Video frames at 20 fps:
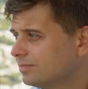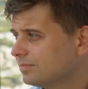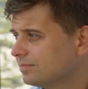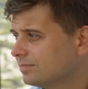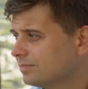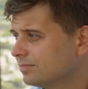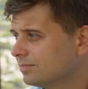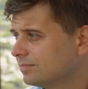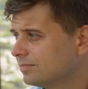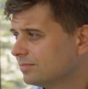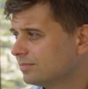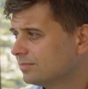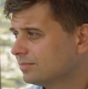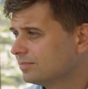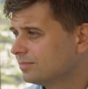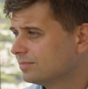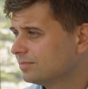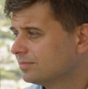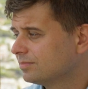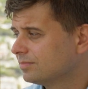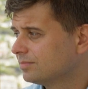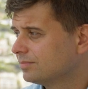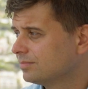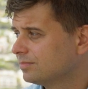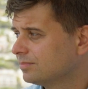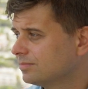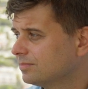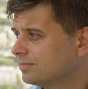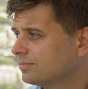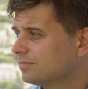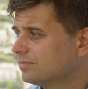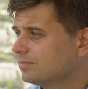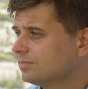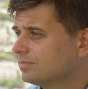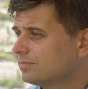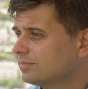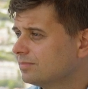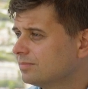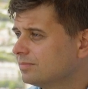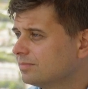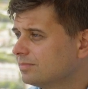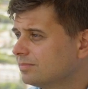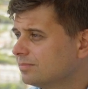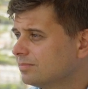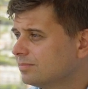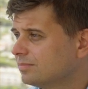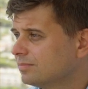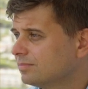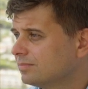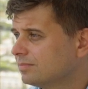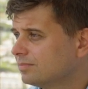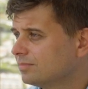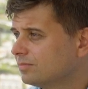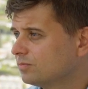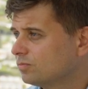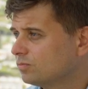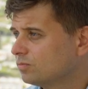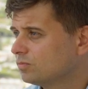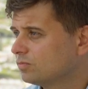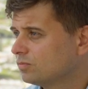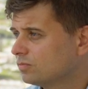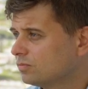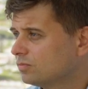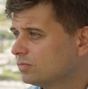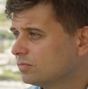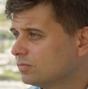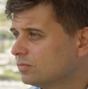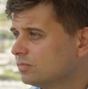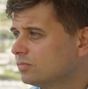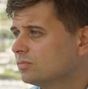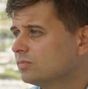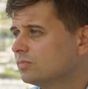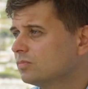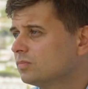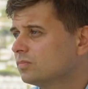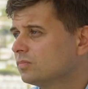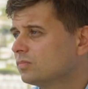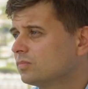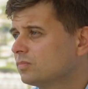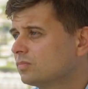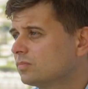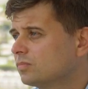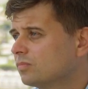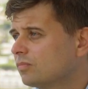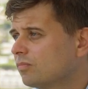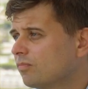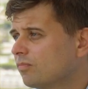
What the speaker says: The person shown says nothing.